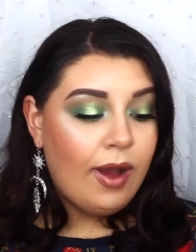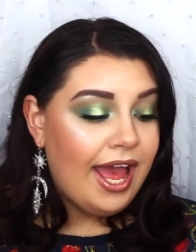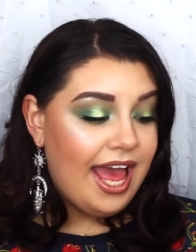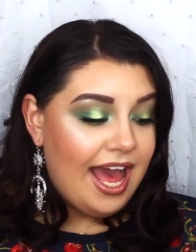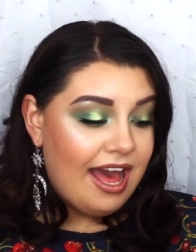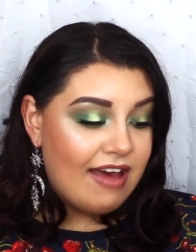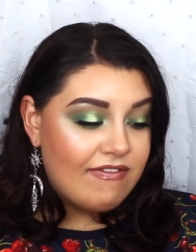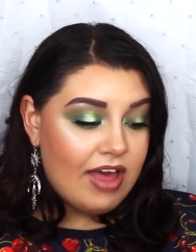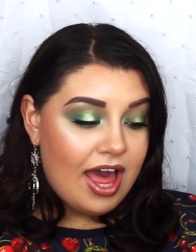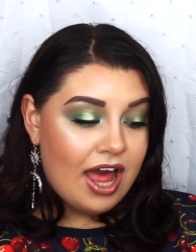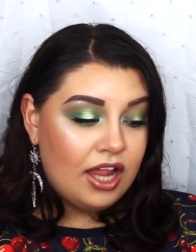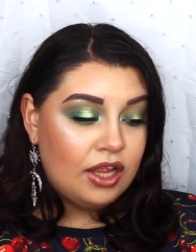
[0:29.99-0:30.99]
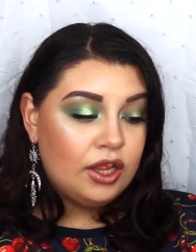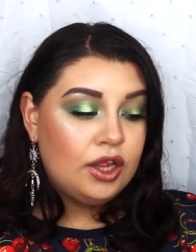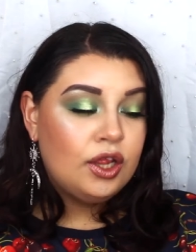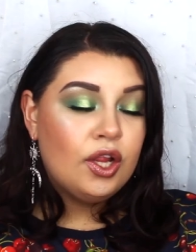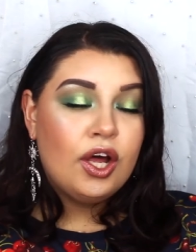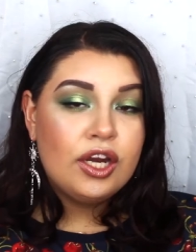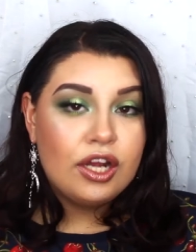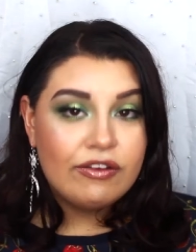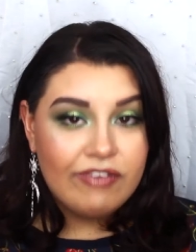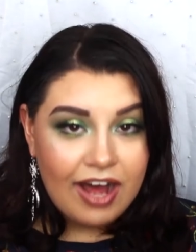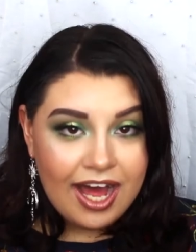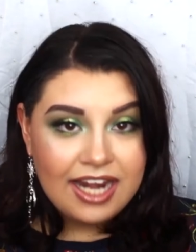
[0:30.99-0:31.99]
I have a lot
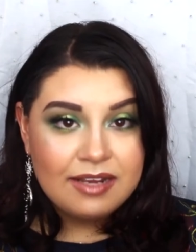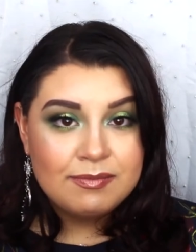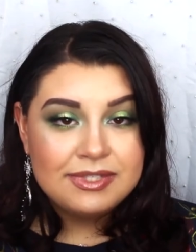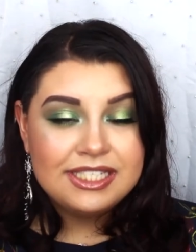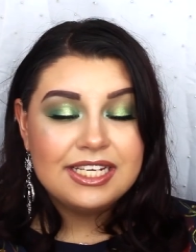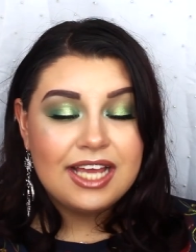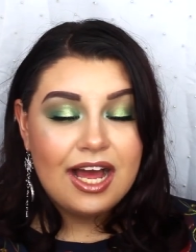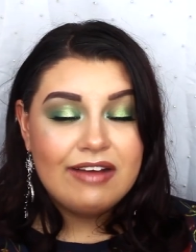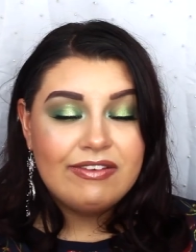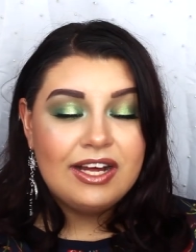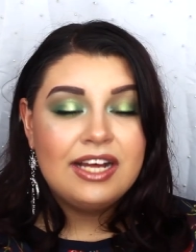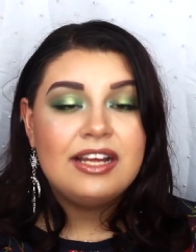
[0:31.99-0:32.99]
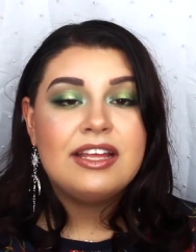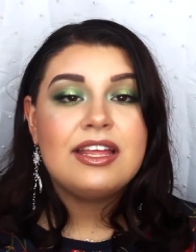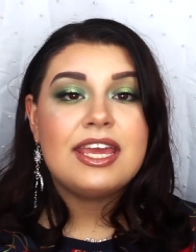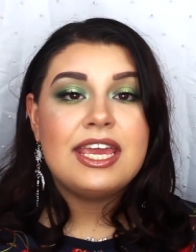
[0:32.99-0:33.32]
of items to cover